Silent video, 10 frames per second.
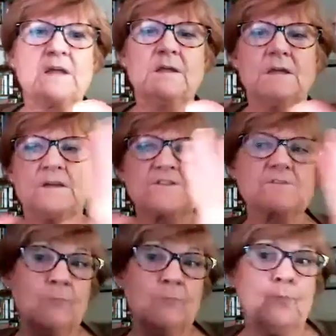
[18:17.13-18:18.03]

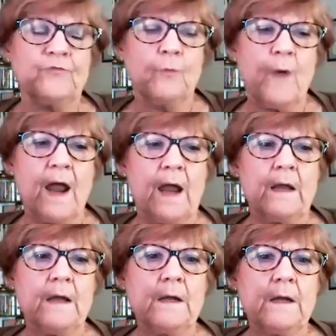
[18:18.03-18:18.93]
is moved
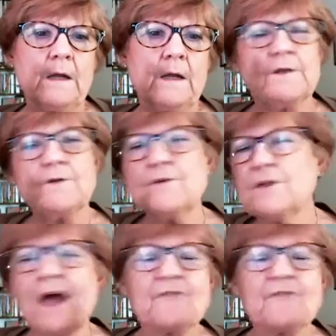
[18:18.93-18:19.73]
away. You